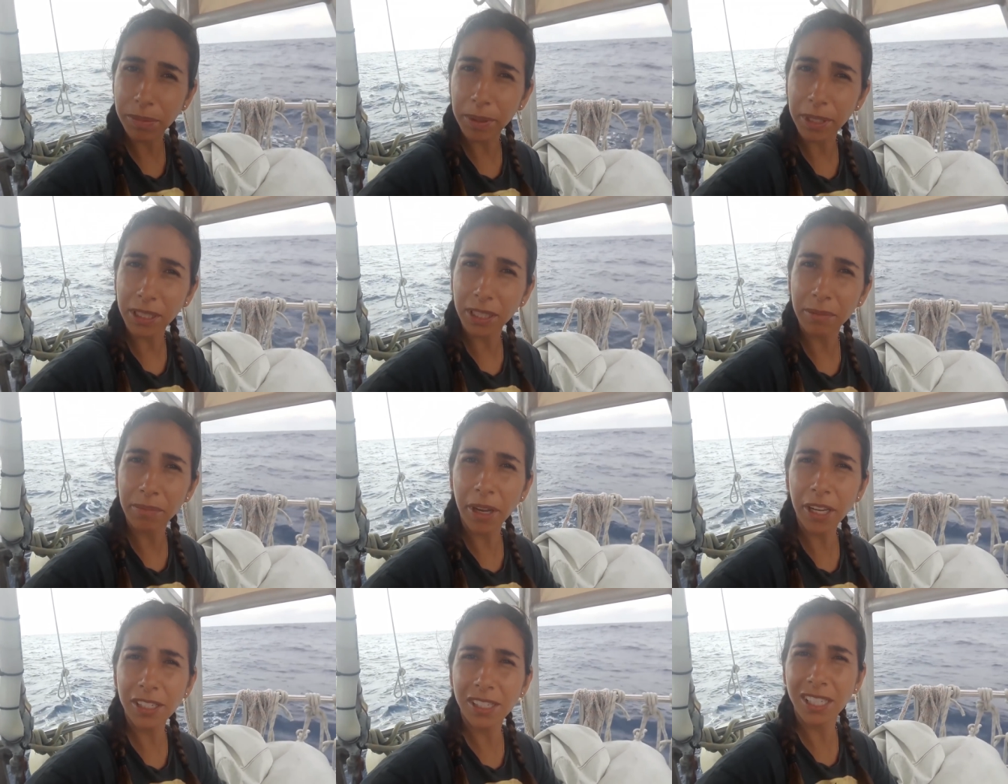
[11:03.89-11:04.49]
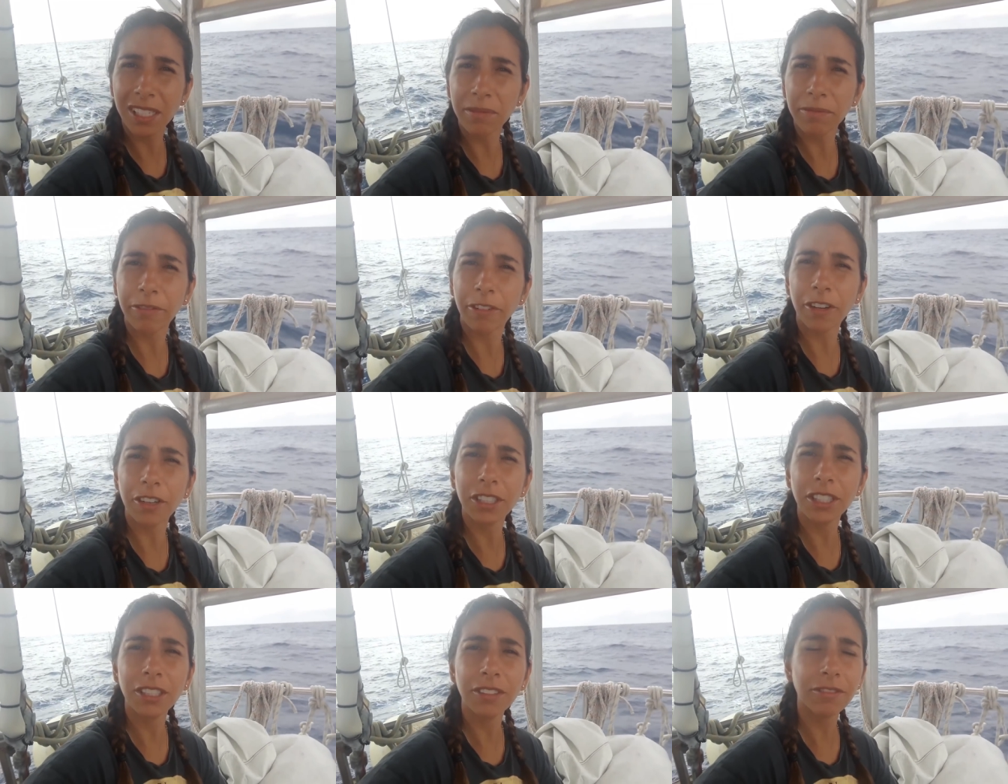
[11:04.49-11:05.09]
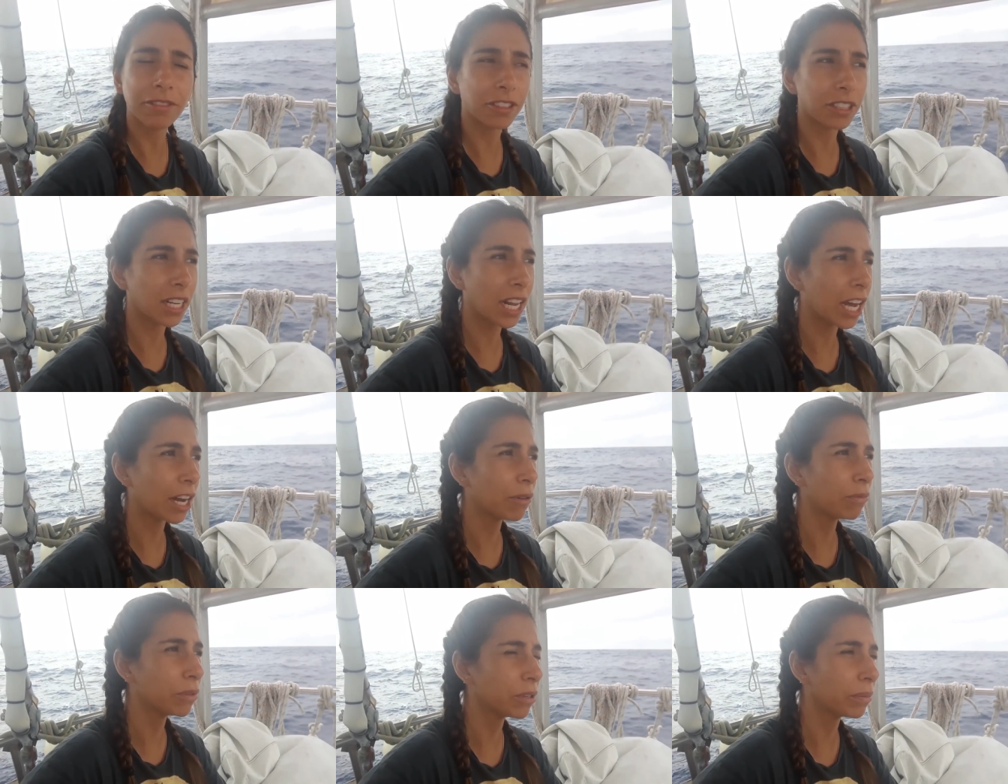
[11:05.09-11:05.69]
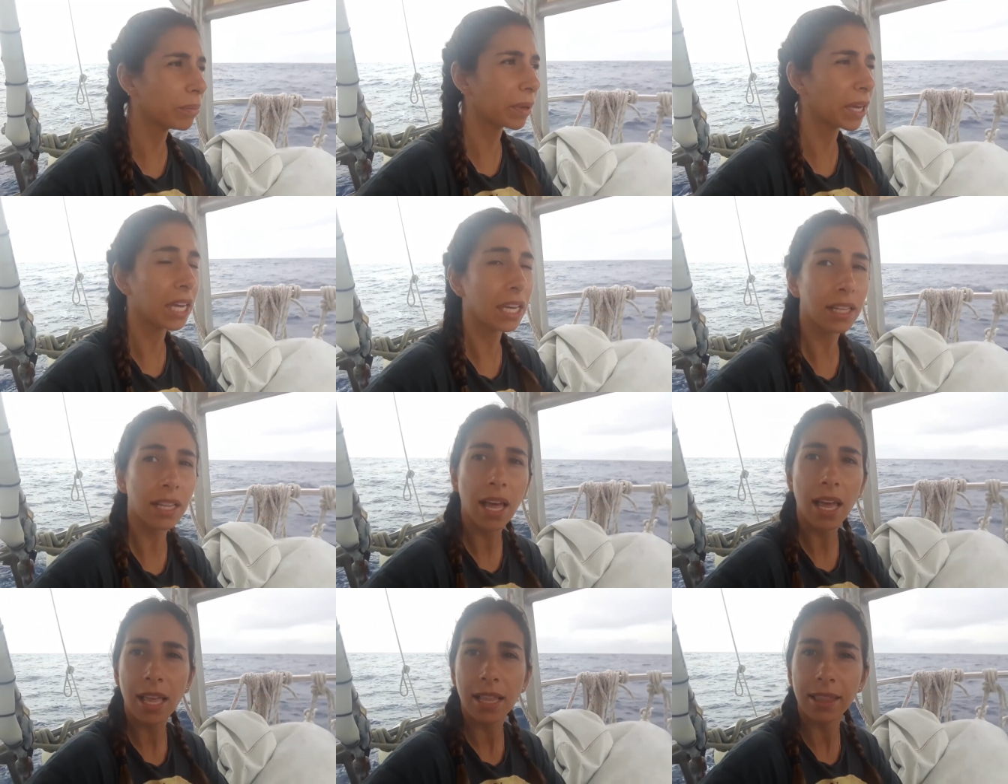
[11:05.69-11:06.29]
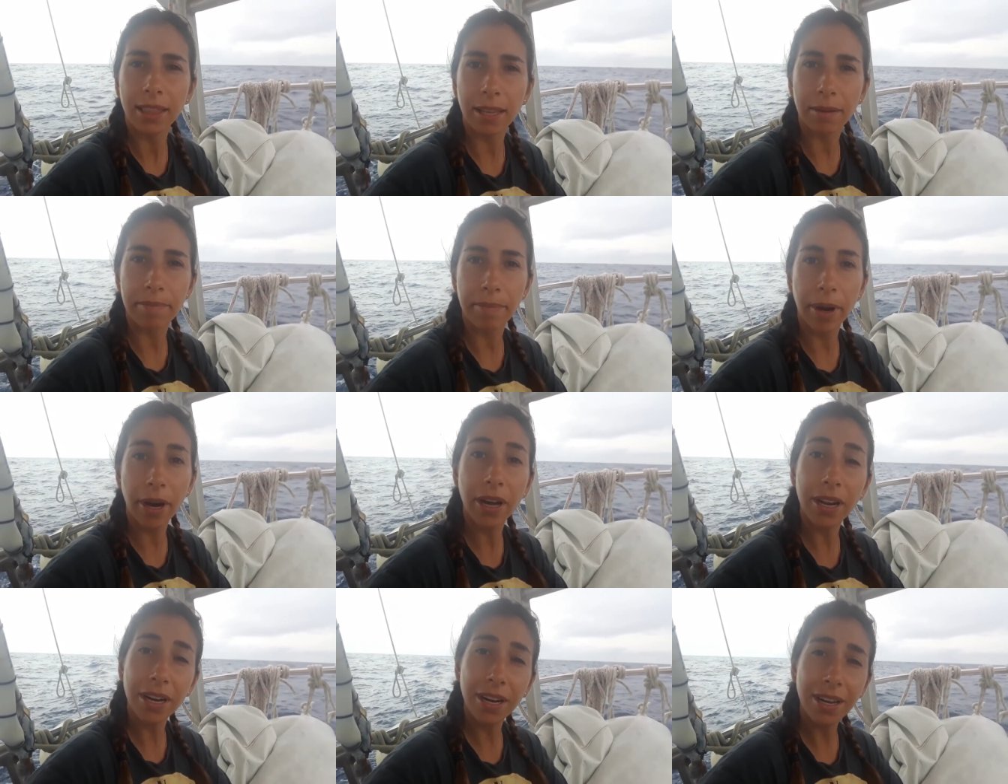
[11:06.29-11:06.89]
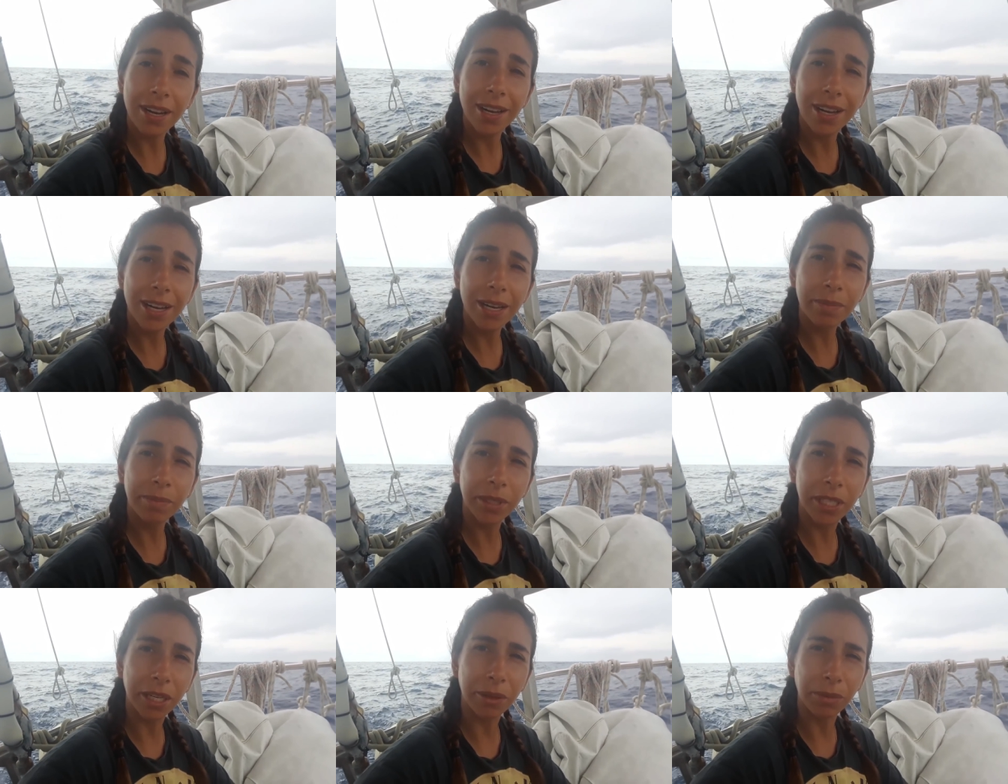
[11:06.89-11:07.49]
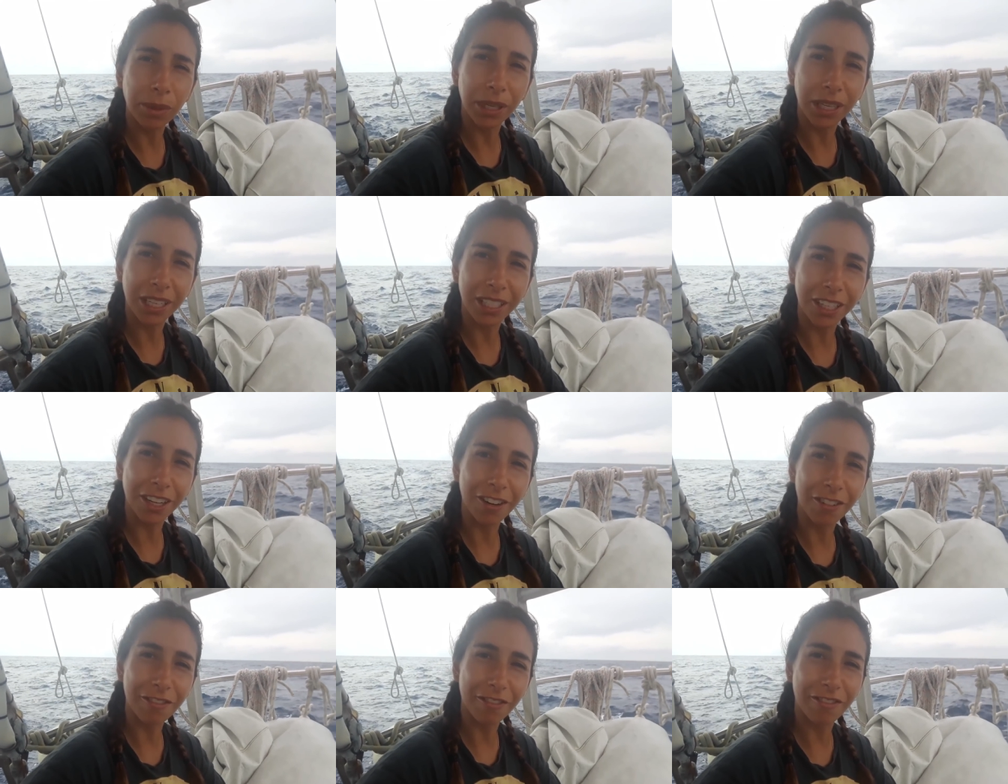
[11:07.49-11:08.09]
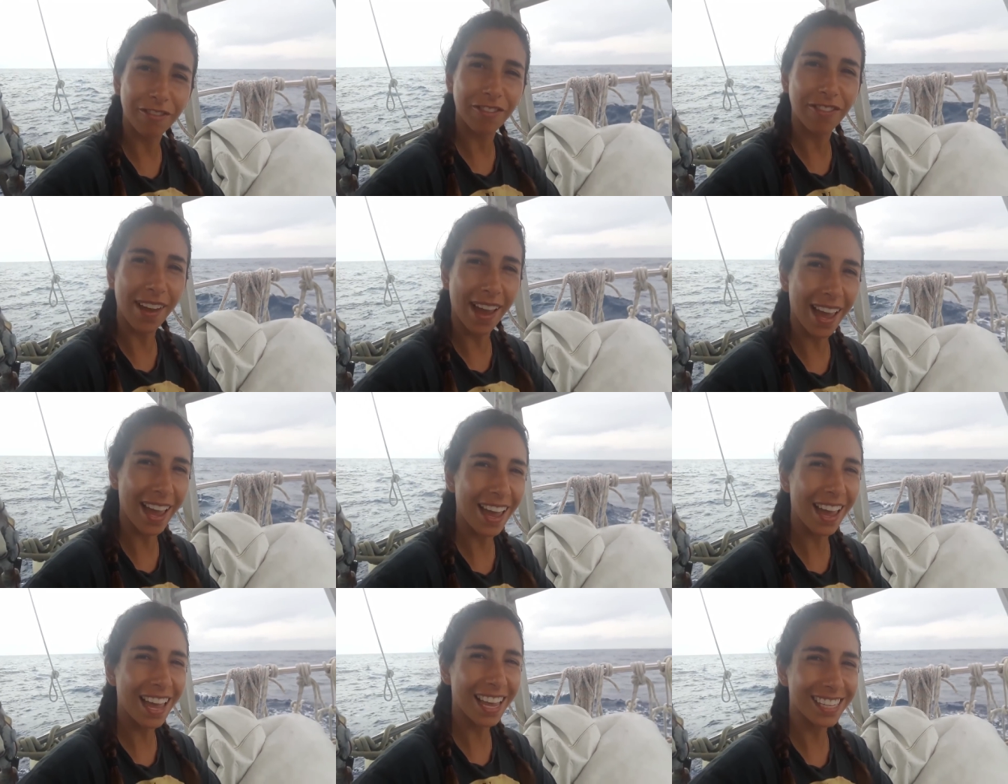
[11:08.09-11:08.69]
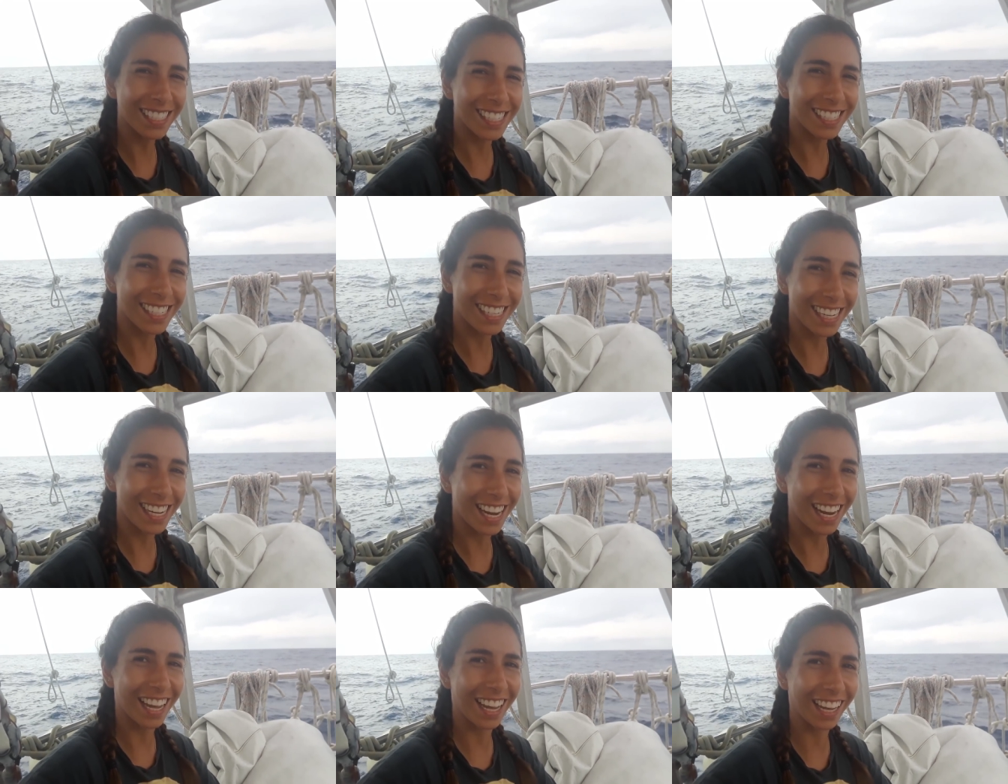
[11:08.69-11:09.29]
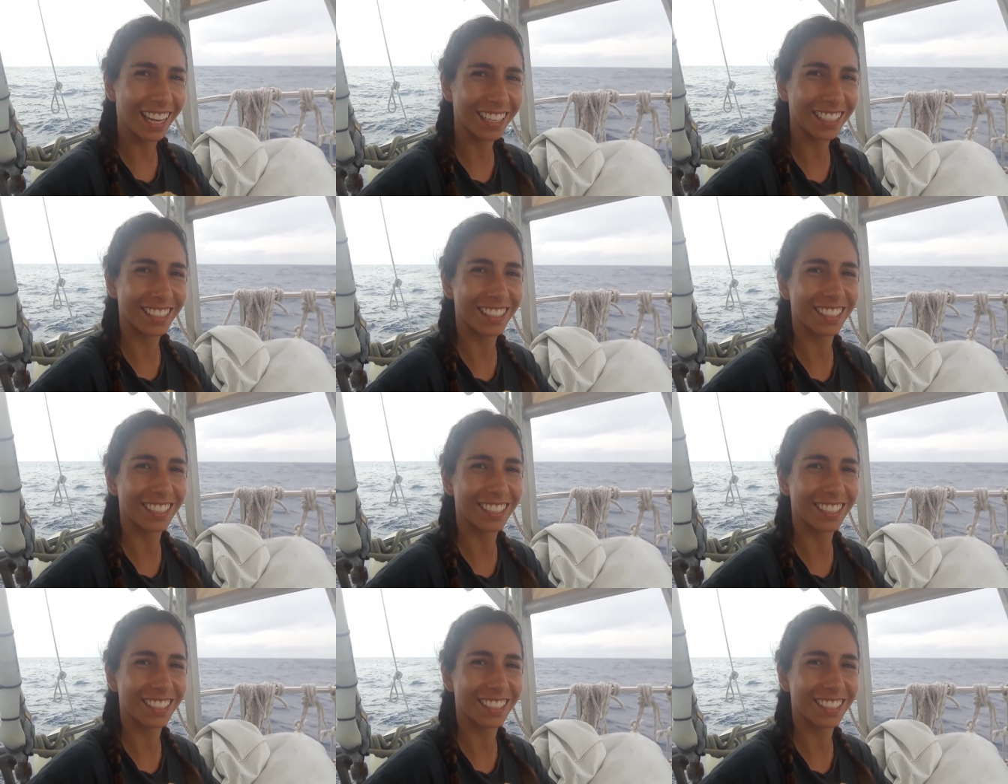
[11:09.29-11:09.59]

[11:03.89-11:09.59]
But the most important for now will be the bottom, so we can go fast and nice.